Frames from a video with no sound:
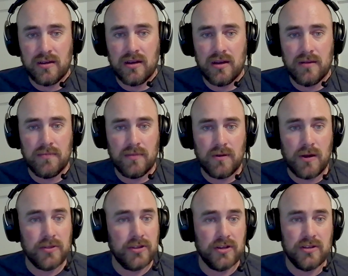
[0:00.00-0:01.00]
um,
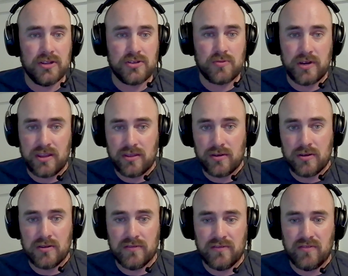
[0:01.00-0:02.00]
on the, the
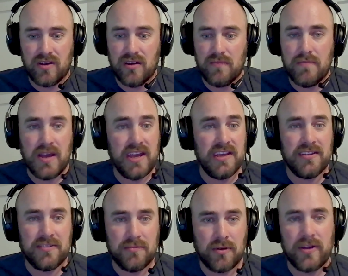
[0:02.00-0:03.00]
twenty-third of uh,
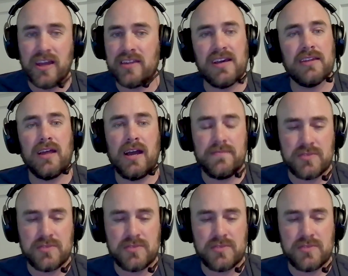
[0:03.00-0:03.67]
May, where we had that live